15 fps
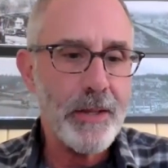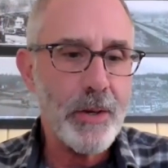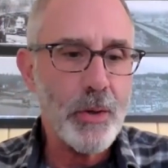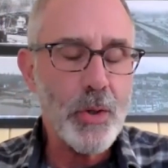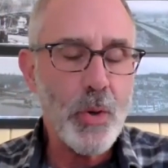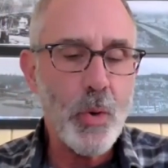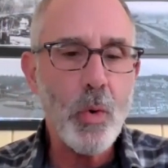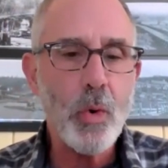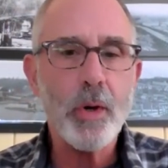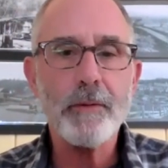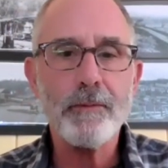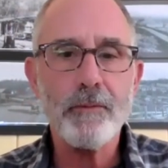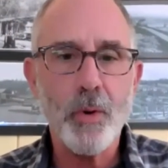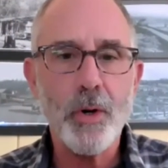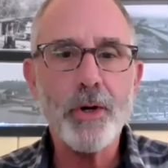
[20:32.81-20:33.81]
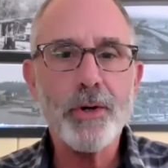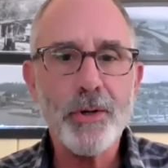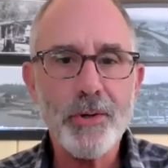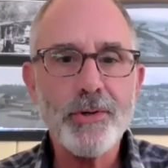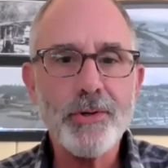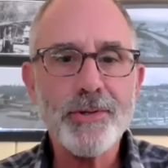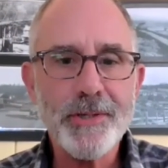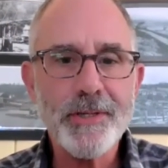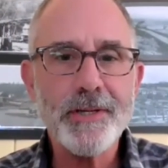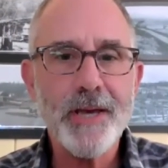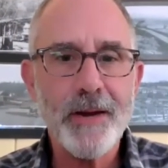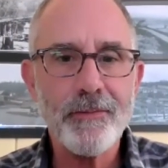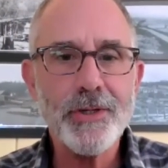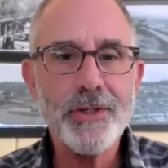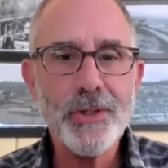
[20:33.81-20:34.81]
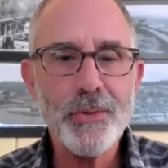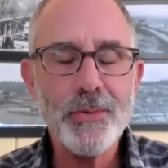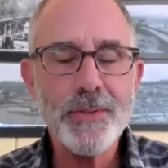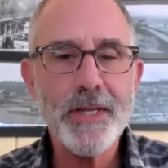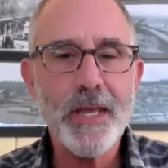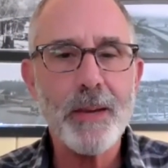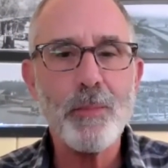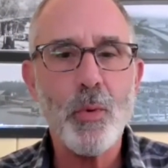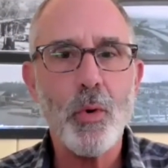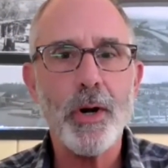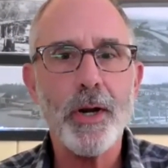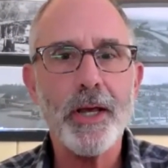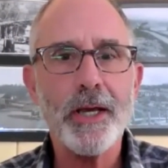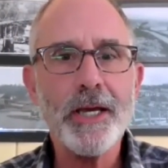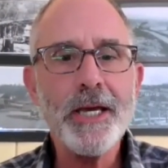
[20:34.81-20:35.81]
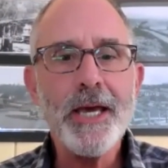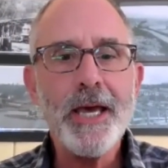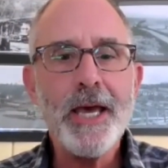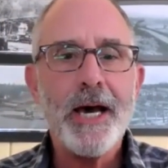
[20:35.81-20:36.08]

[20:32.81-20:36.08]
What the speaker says: their core of workers every Tuesday morning.